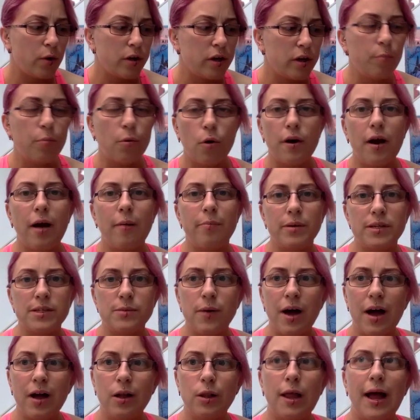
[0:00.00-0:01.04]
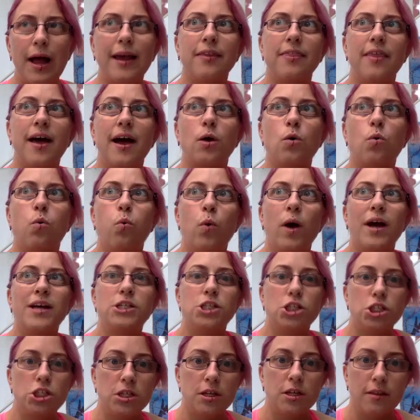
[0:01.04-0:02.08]
what you brought up as well, like that
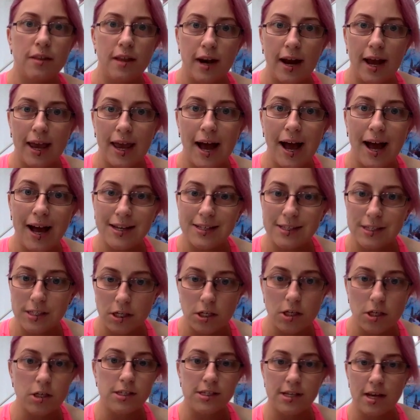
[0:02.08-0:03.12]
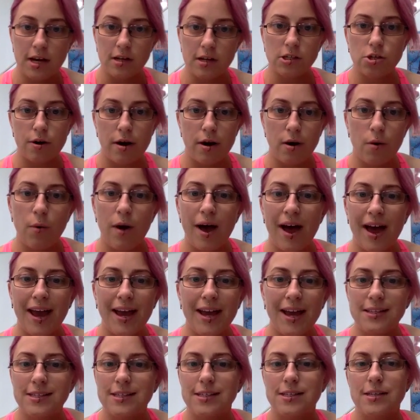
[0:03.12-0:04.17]
question that I asked, and you said it straight
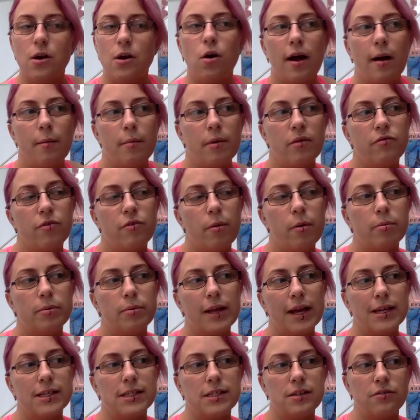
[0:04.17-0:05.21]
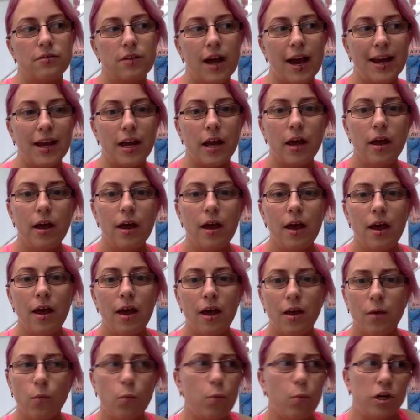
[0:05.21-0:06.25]
away. It's not coming from a place of like,
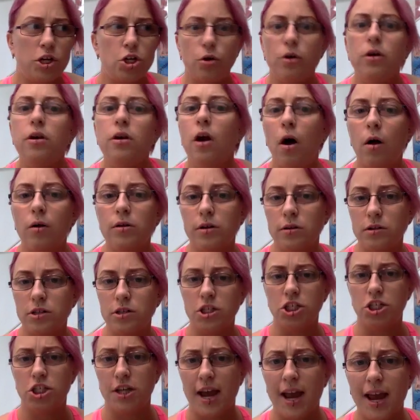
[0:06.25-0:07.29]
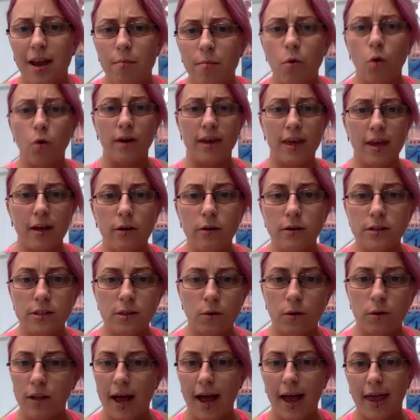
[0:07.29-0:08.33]
we shouldn't hold on to shame or guilt
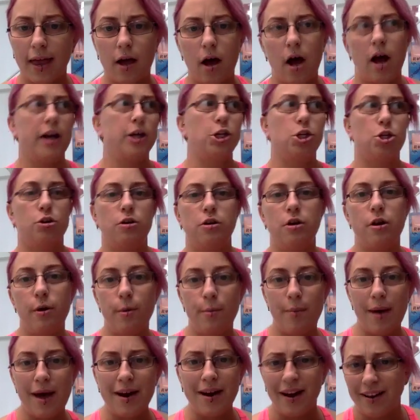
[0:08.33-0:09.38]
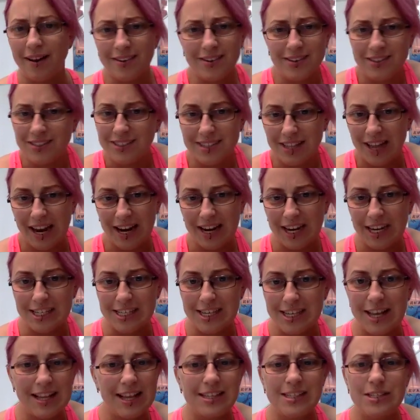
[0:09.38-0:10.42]
or like, I should know better, because like you
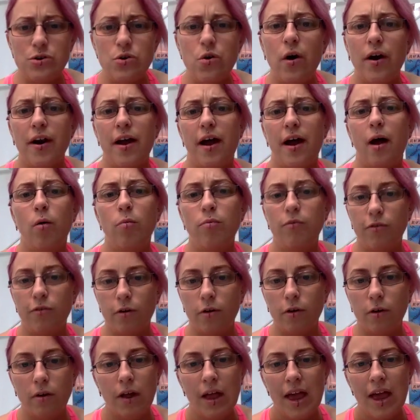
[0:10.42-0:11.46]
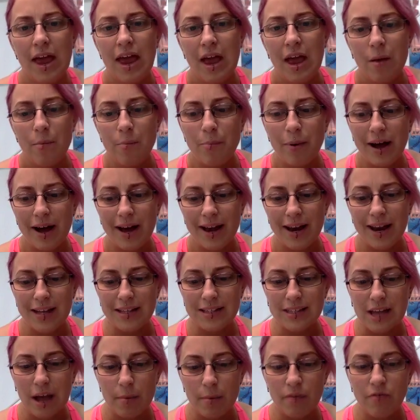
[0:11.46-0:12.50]
said, that's not helpful. But
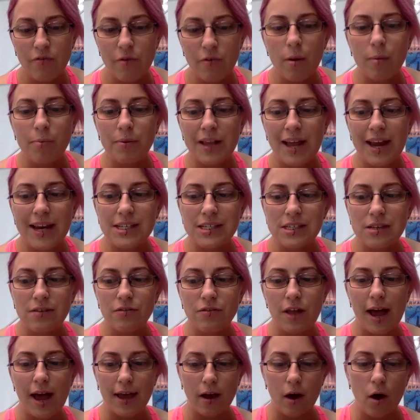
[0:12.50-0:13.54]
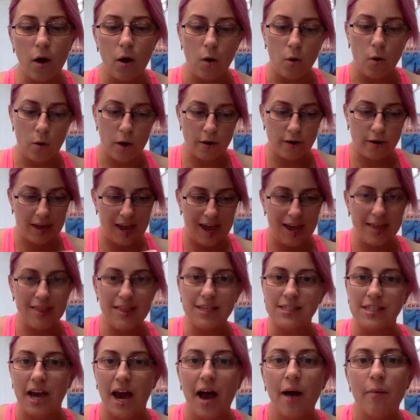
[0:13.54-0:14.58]
it's coming from a place of like, oh, okay,
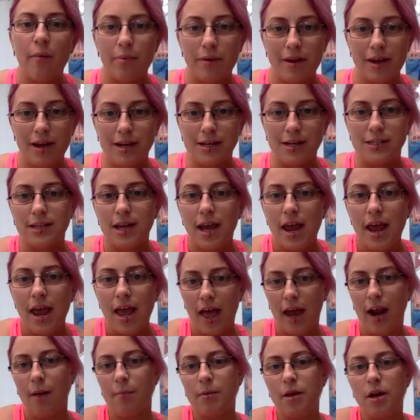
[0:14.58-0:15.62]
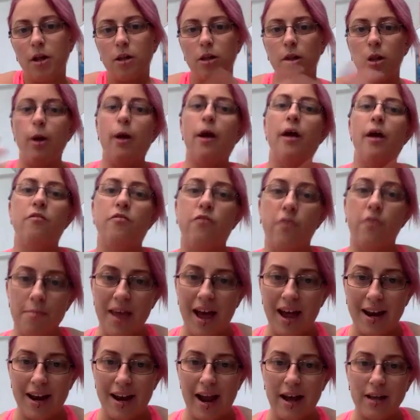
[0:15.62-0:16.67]
this happened, and I'm going to learn from
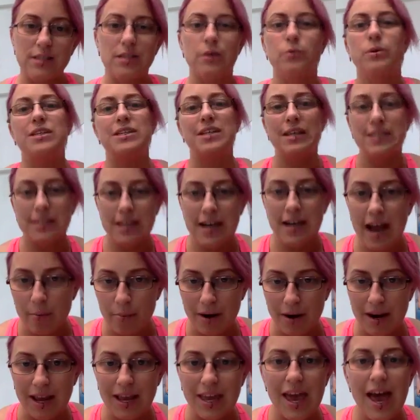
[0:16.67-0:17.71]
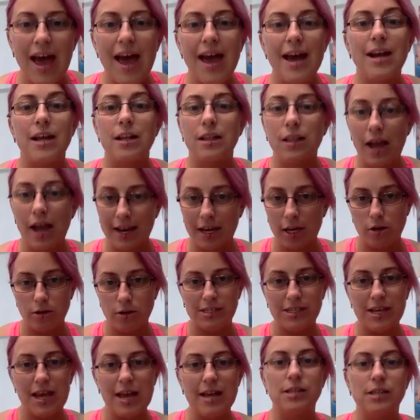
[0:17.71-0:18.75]
that now so it doesn't happen again. And like you
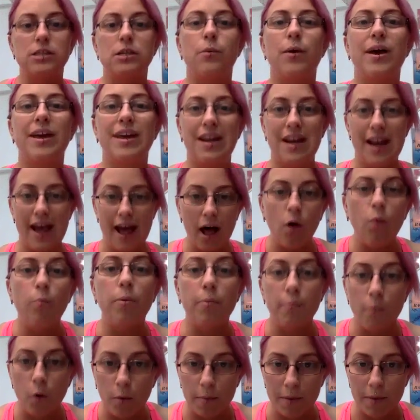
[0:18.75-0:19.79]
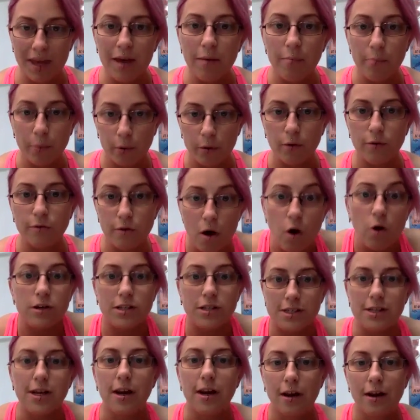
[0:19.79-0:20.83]
said, so I can help more people not
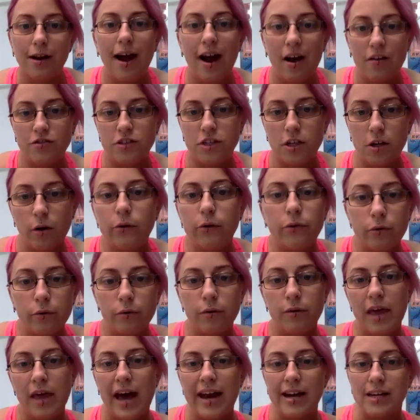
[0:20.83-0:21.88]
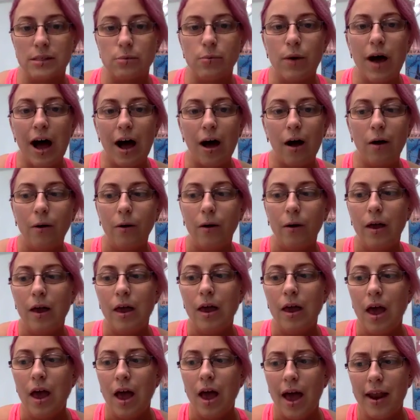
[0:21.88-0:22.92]
have to go yeah. through that as well.
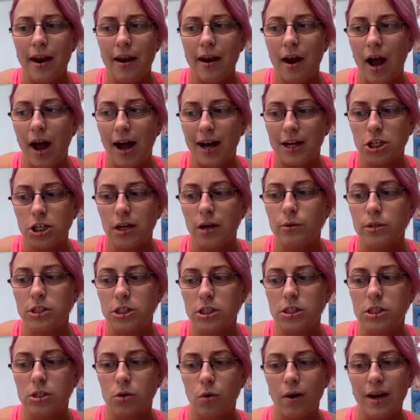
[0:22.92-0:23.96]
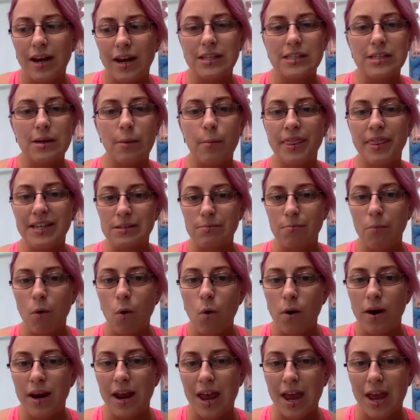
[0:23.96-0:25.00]
And actually, I was just talking to someone this
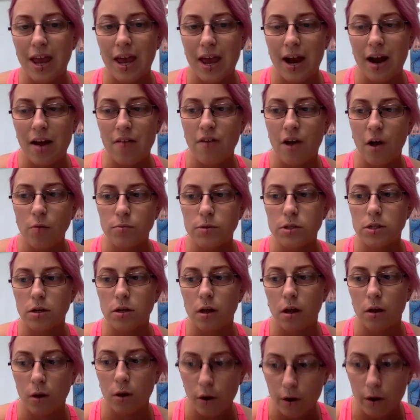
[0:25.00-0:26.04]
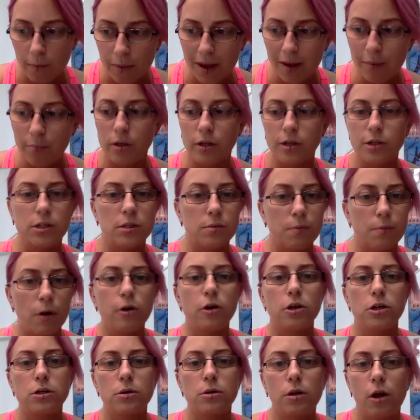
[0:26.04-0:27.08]
morning, and I've helped a lot of people and
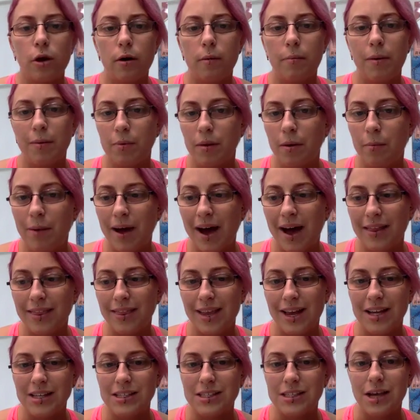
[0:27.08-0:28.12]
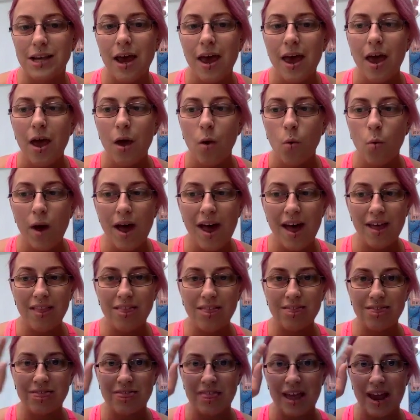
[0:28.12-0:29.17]
spoken to a lot of people about this, where
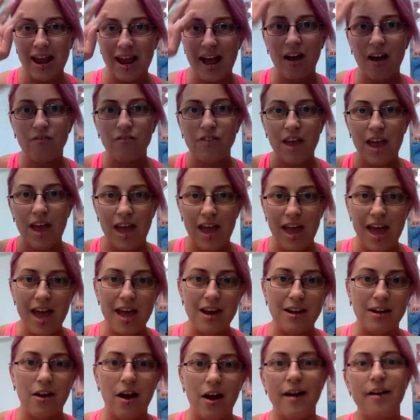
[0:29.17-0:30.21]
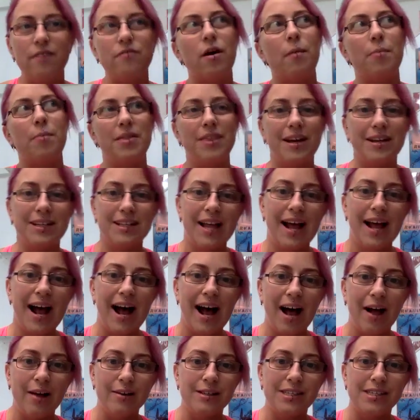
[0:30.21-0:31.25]
they have their head kind of up in the
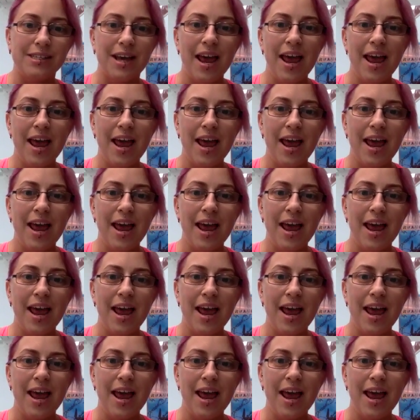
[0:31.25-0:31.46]
clouds